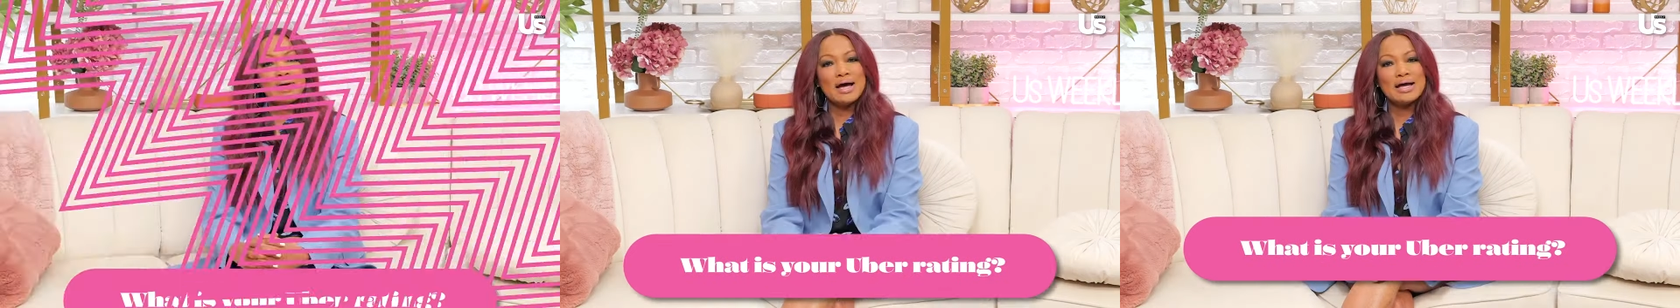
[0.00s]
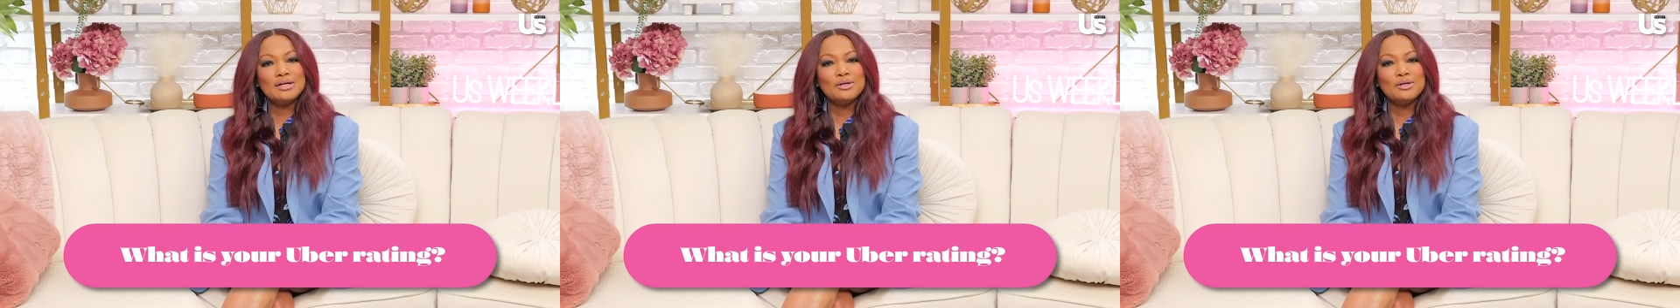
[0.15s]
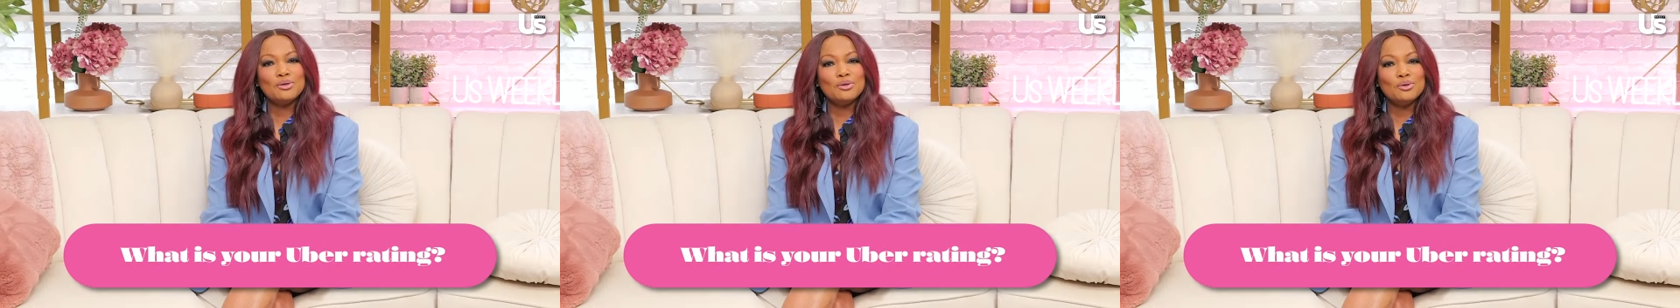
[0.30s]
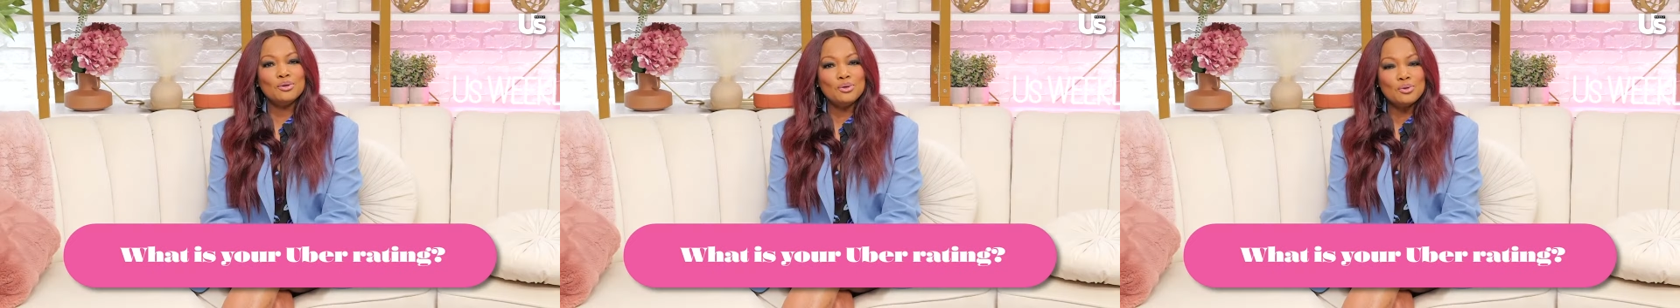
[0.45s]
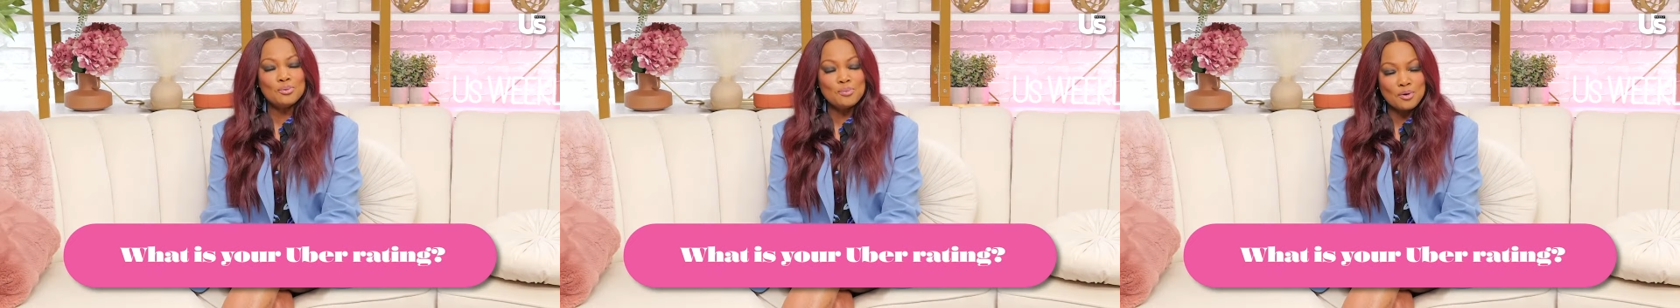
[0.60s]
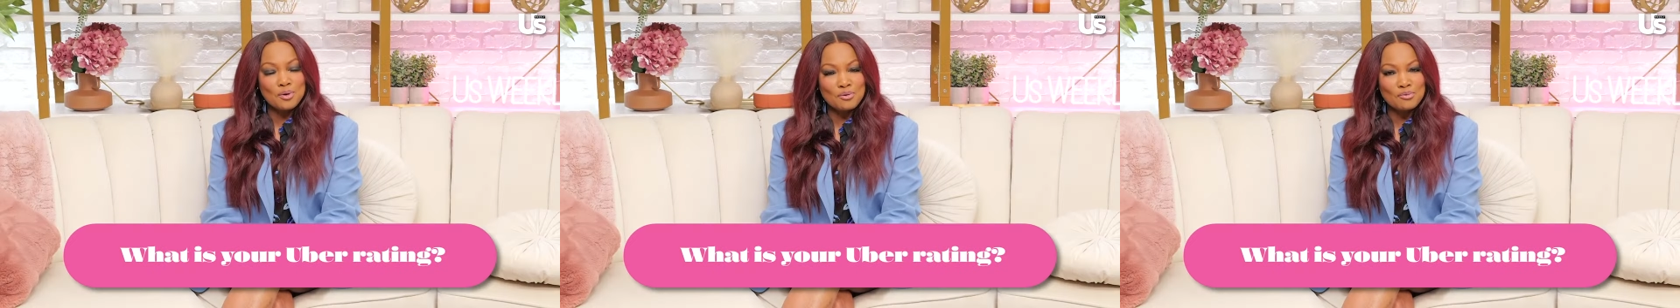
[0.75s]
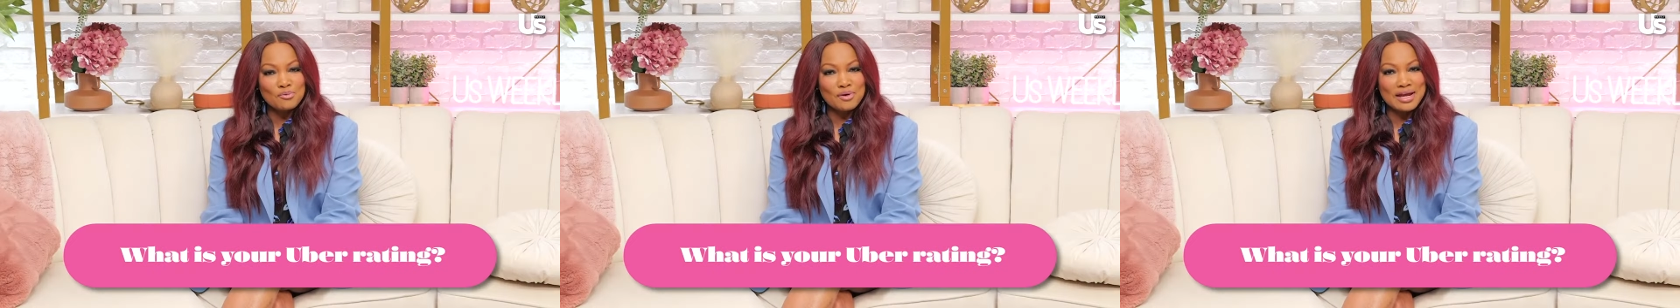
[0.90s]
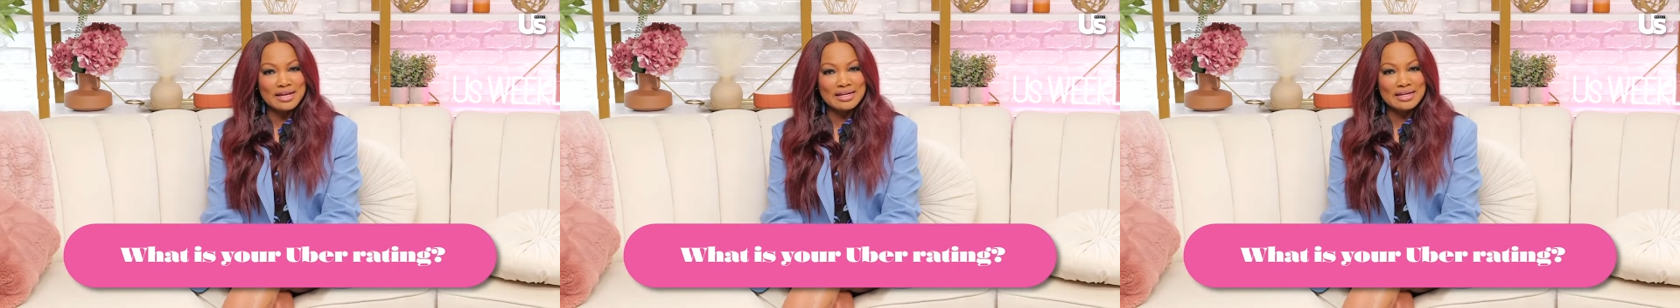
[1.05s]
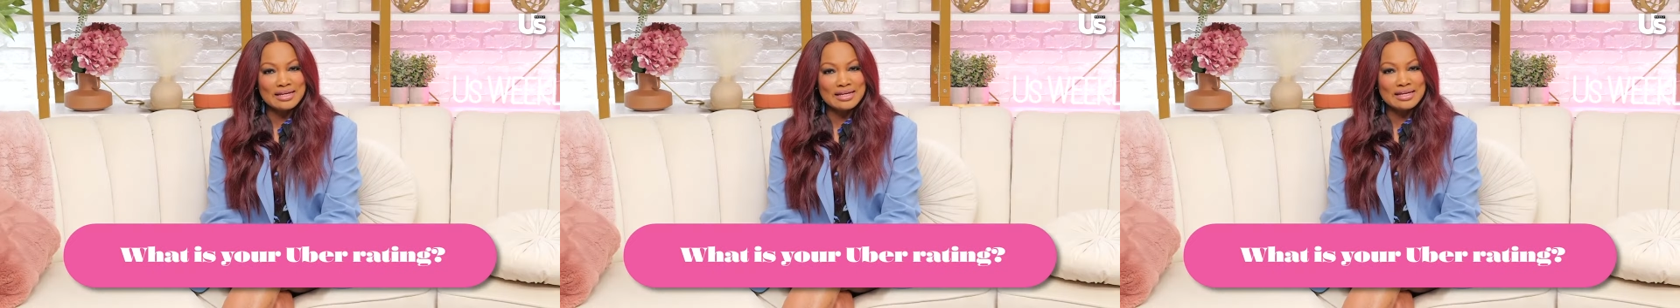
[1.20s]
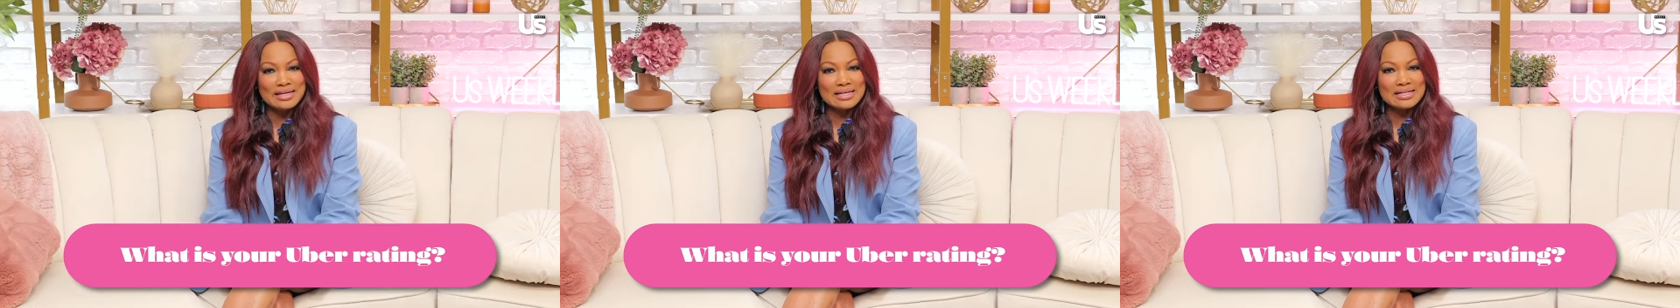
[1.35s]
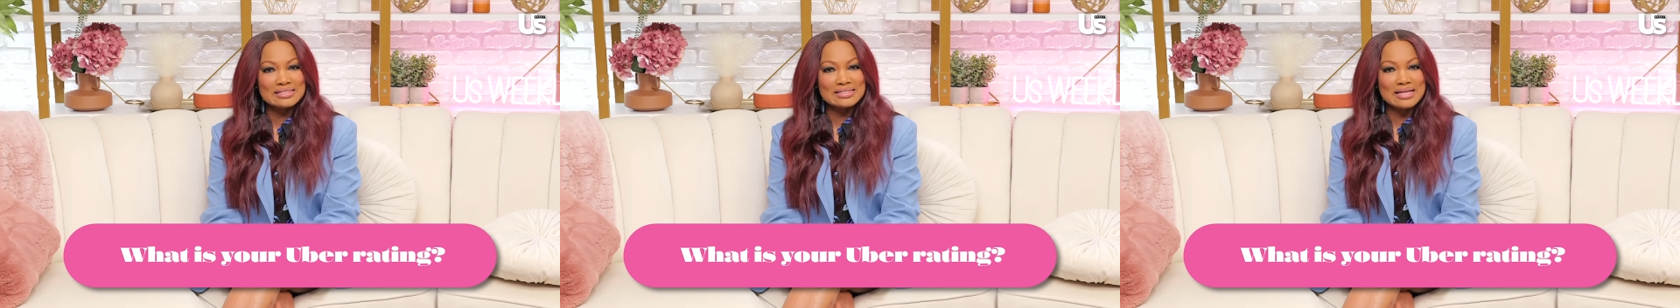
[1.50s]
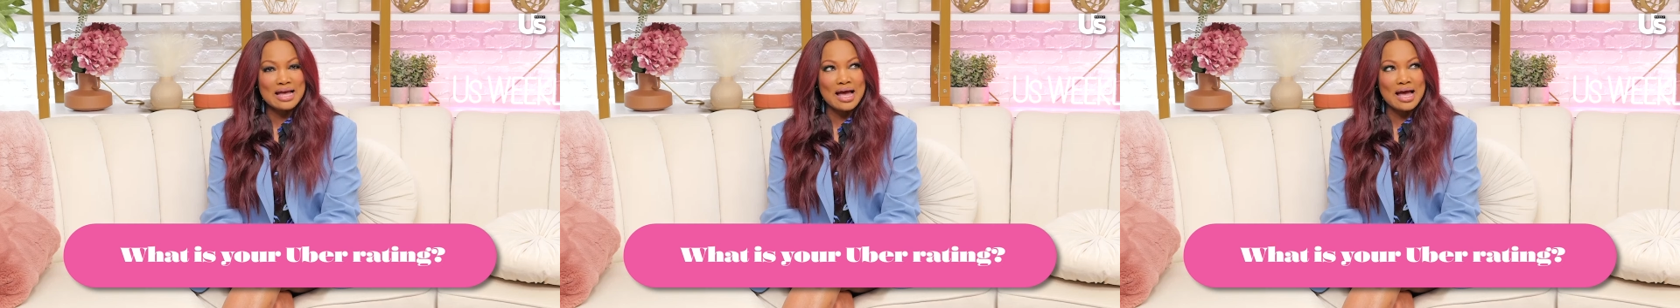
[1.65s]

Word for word: My Uber rating is,